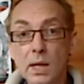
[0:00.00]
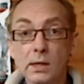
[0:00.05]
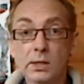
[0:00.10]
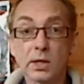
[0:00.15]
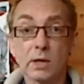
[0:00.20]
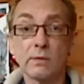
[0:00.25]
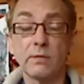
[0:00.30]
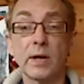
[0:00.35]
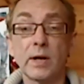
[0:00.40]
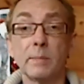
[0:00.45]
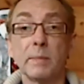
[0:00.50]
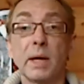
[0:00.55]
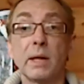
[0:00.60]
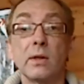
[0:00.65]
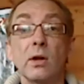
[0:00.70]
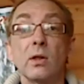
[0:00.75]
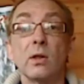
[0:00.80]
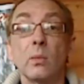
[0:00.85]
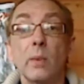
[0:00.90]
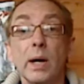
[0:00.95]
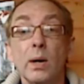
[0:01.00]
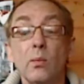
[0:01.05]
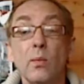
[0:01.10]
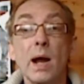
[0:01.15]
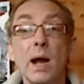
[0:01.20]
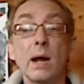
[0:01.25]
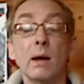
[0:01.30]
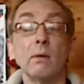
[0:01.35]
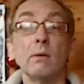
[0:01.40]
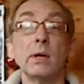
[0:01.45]
So flip that the other way
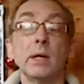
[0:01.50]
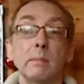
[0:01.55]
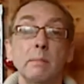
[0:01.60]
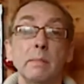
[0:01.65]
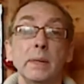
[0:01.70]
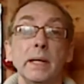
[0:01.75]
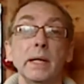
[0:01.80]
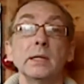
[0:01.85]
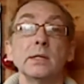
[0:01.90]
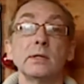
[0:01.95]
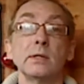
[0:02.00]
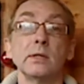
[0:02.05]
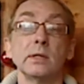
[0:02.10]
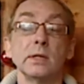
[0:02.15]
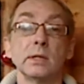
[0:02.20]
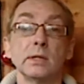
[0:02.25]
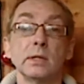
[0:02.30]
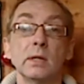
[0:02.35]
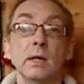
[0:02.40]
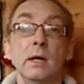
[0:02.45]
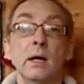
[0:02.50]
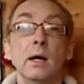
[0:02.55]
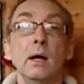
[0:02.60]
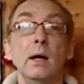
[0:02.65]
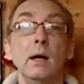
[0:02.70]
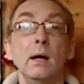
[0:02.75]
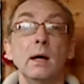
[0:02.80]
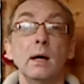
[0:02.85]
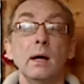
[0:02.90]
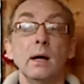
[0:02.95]
round, it means that
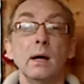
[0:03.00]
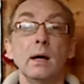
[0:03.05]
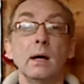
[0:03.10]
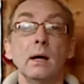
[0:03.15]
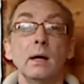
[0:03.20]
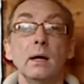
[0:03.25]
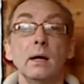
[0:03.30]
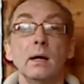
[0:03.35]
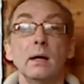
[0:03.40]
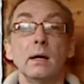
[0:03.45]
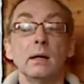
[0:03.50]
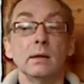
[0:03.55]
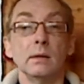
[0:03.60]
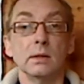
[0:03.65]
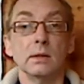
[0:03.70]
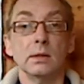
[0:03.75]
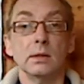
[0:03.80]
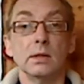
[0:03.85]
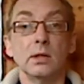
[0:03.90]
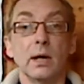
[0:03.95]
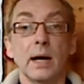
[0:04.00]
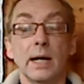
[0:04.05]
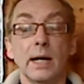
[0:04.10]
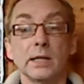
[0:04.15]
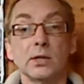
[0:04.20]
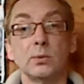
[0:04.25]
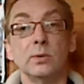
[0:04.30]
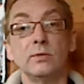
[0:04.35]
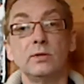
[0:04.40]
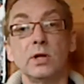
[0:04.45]
you
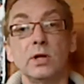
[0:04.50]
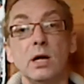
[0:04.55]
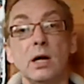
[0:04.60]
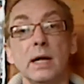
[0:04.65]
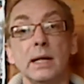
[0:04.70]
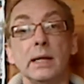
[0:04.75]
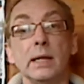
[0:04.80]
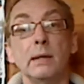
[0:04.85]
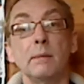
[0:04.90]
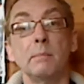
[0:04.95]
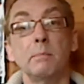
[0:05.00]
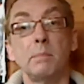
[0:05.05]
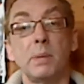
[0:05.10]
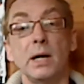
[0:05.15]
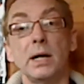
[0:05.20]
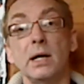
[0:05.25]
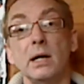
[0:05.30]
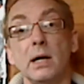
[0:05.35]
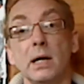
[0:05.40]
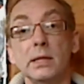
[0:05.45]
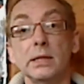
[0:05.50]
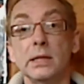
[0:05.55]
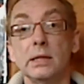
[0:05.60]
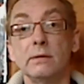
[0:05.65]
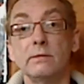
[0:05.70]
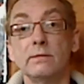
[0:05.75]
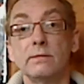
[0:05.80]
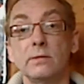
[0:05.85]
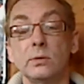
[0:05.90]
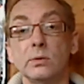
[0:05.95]
had to have died by
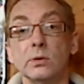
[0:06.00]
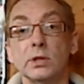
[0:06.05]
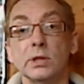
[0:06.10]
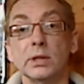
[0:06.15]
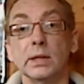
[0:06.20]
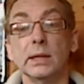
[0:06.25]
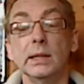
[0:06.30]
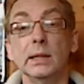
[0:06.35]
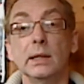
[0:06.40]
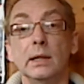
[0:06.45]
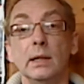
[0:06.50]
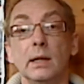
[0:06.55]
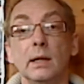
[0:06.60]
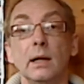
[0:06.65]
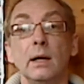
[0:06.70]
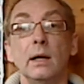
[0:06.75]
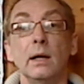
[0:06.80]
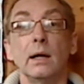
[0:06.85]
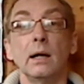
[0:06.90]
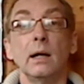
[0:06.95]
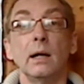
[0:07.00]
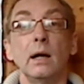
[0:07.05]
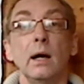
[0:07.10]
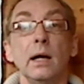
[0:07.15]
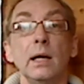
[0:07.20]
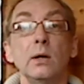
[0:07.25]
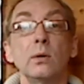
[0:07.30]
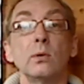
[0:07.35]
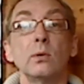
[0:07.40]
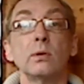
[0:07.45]
1940
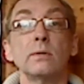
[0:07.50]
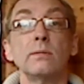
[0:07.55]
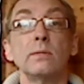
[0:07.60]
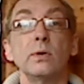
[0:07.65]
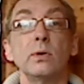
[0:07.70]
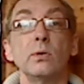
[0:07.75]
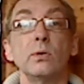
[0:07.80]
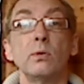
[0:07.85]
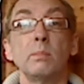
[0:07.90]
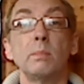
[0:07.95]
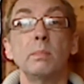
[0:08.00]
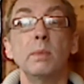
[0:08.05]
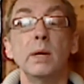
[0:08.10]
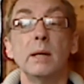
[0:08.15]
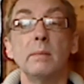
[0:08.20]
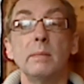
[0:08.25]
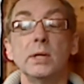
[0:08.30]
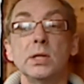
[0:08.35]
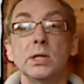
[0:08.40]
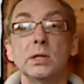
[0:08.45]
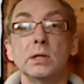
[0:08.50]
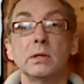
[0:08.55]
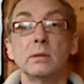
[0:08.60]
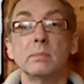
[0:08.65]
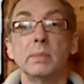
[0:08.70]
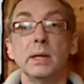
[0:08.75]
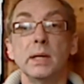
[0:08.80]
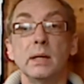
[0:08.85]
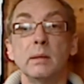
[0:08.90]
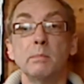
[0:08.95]
in order for your images
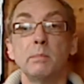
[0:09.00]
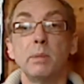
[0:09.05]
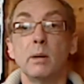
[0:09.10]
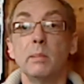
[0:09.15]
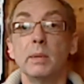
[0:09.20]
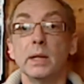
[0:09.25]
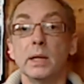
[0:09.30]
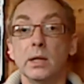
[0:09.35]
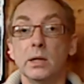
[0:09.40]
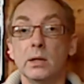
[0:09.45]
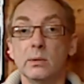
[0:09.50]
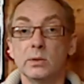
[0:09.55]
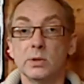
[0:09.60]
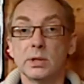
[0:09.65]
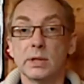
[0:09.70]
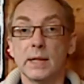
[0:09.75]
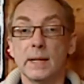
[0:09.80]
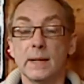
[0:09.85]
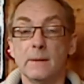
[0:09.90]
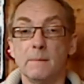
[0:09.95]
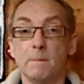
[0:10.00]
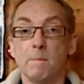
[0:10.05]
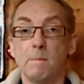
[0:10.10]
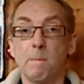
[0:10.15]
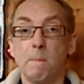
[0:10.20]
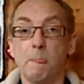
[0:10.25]
to be in public use now.